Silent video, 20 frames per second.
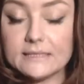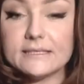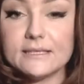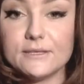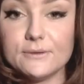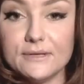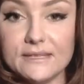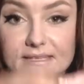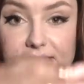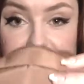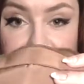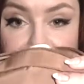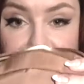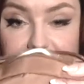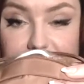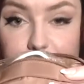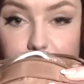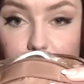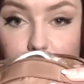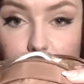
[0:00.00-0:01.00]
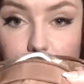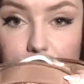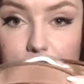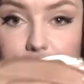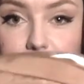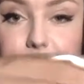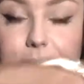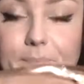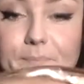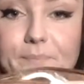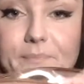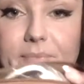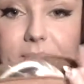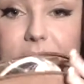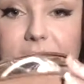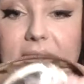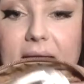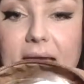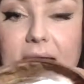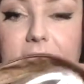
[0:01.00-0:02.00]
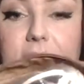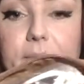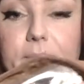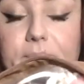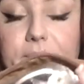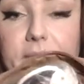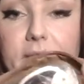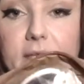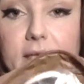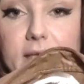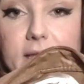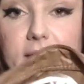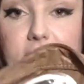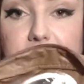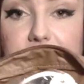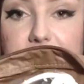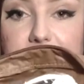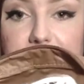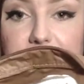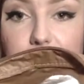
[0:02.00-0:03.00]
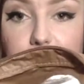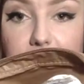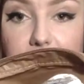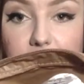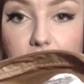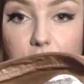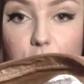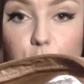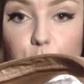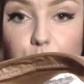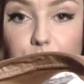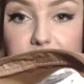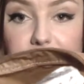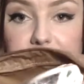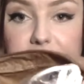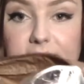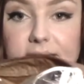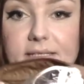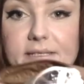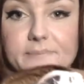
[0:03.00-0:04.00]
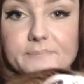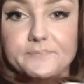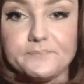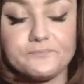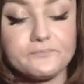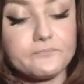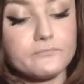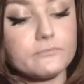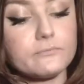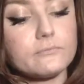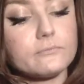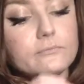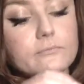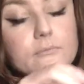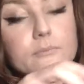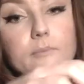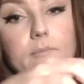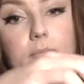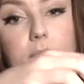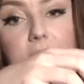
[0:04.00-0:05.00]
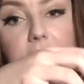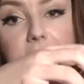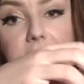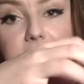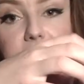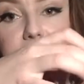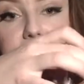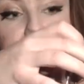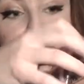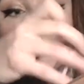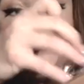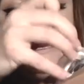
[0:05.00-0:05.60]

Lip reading: So this is the smaller bag. So I opened it, and in